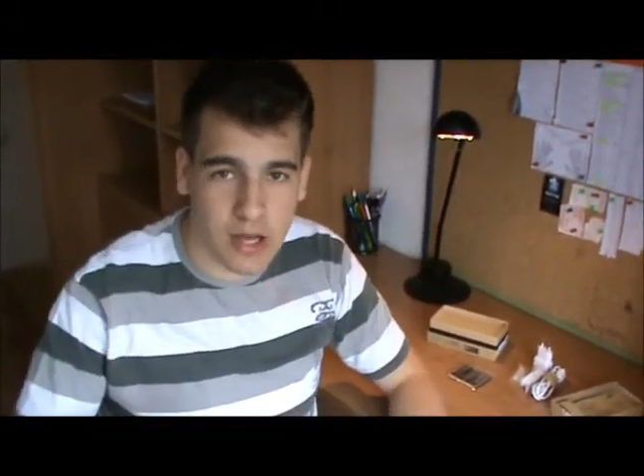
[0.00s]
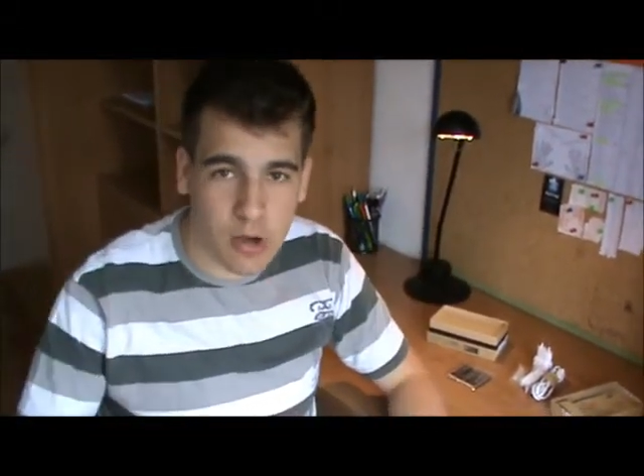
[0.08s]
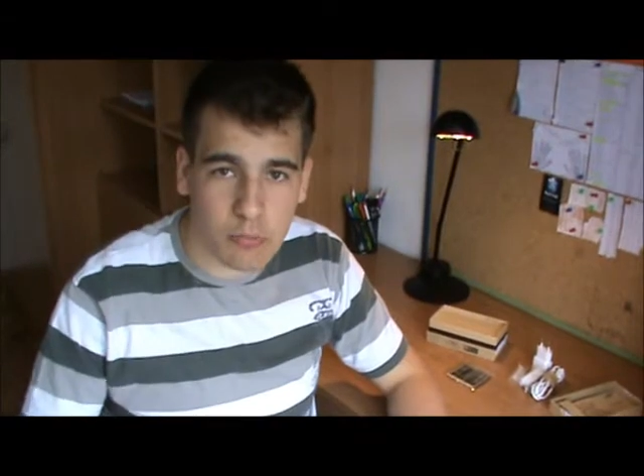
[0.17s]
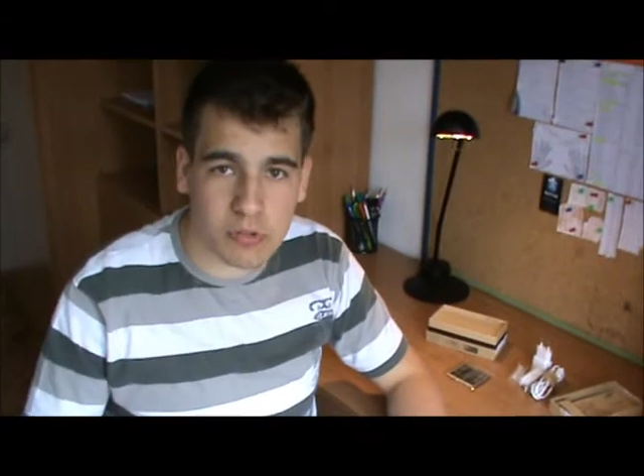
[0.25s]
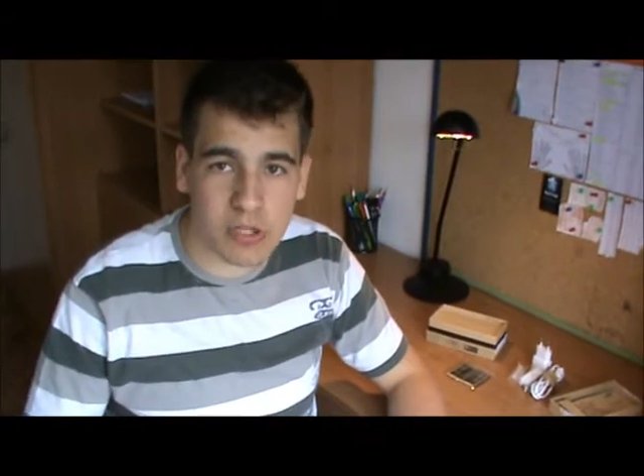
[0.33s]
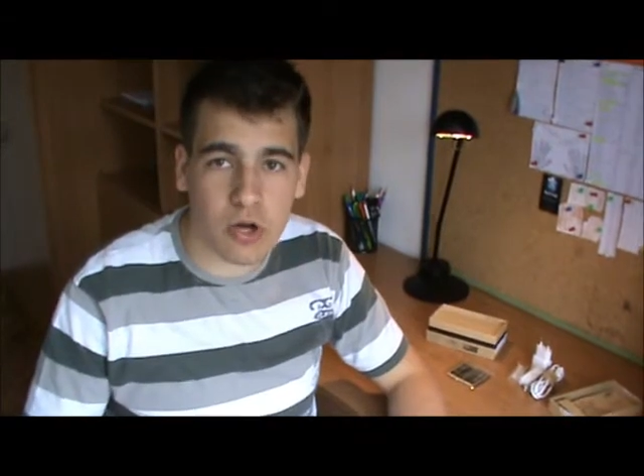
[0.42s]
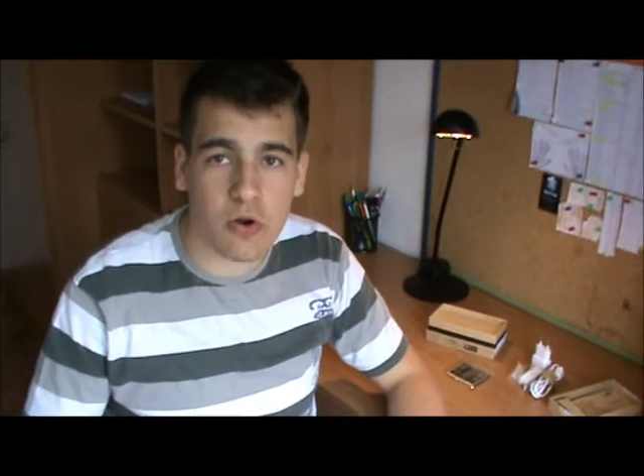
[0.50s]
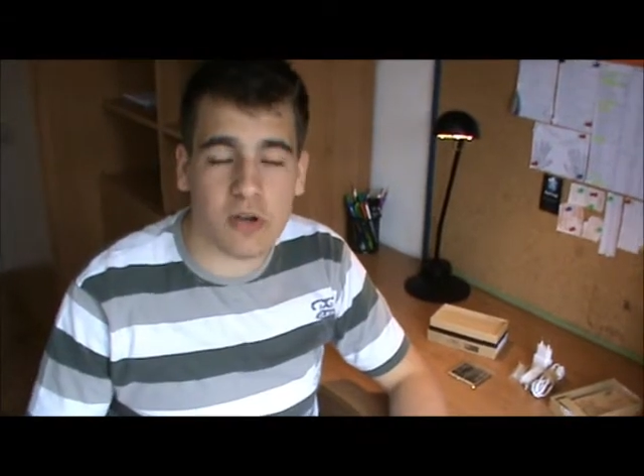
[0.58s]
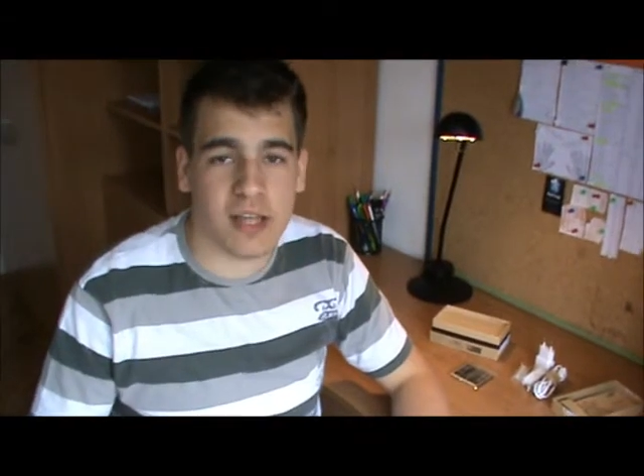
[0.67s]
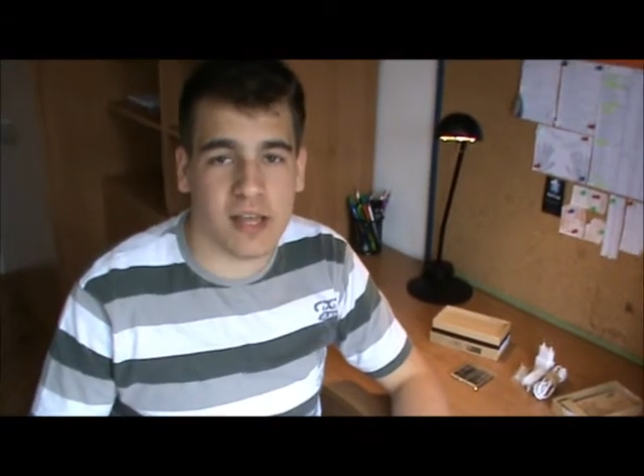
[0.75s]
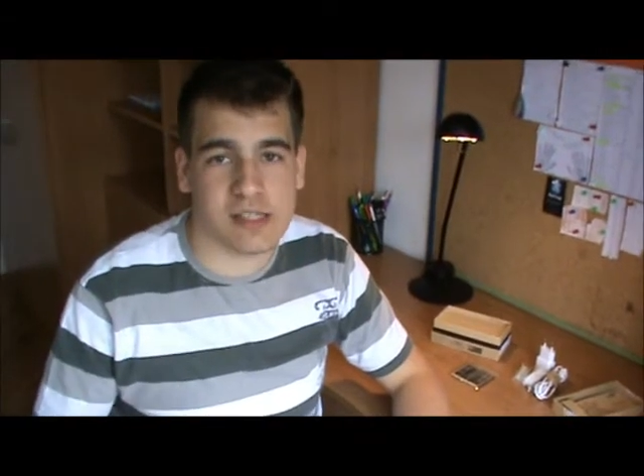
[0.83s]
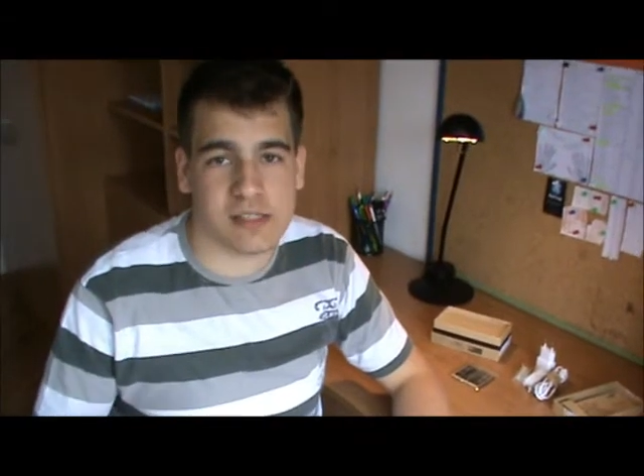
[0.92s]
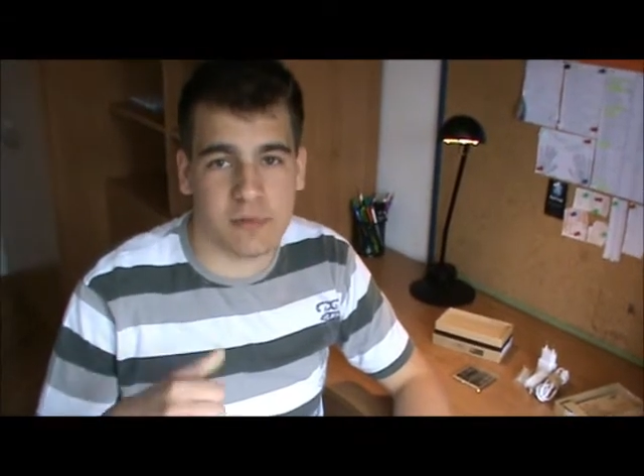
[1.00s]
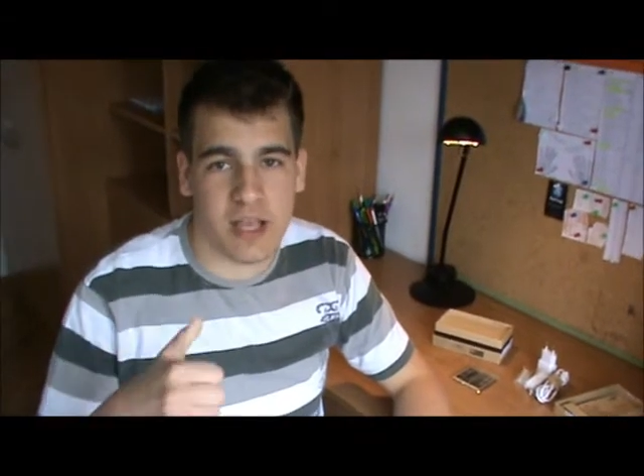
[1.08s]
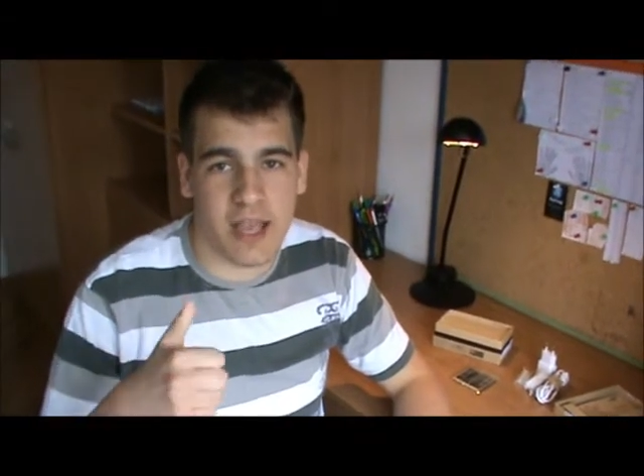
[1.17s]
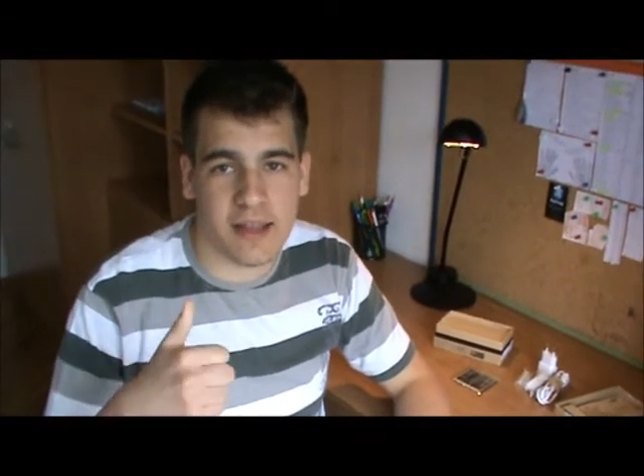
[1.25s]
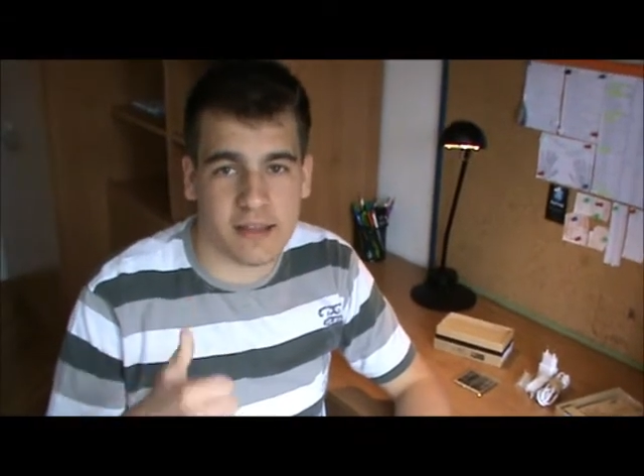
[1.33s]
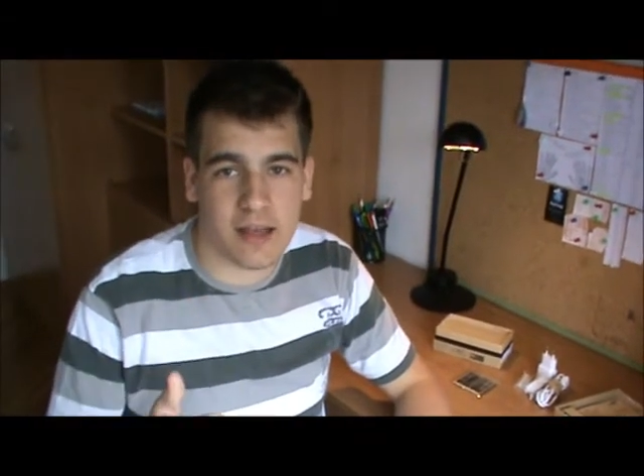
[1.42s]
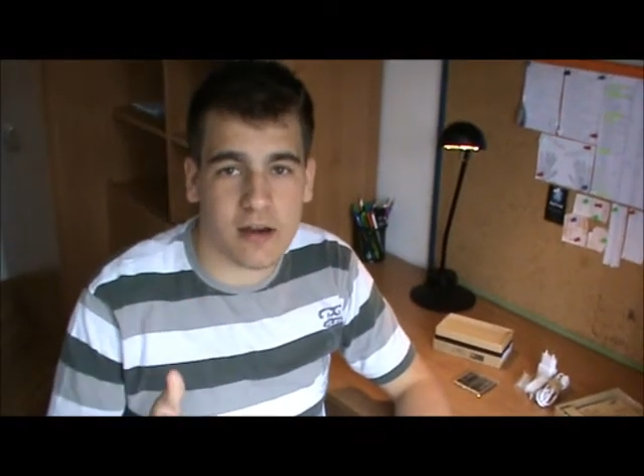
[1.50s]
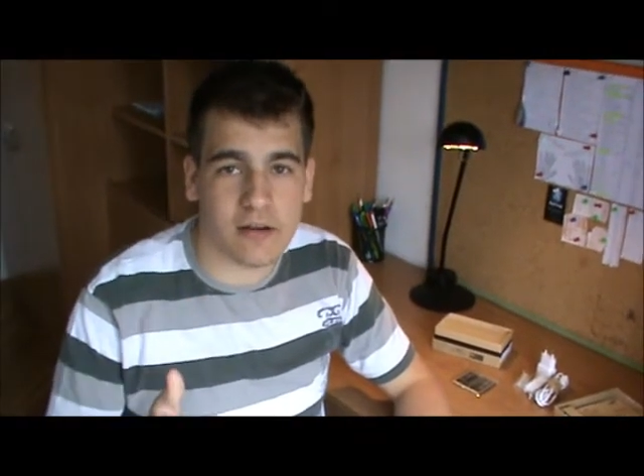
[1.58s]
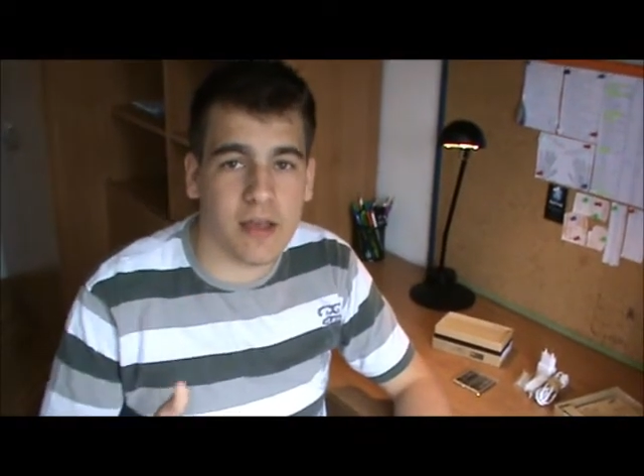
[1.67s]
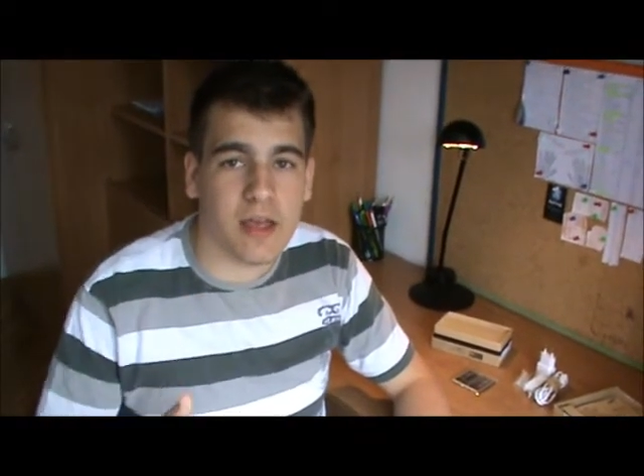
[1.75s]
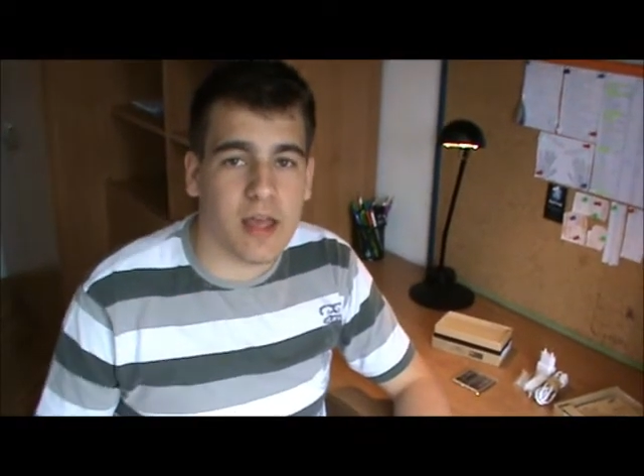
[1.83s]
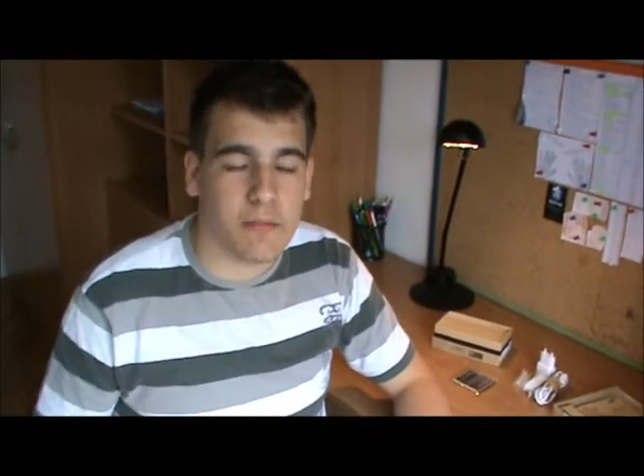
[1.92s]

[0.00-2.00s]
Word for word: down below, it helps me a ton.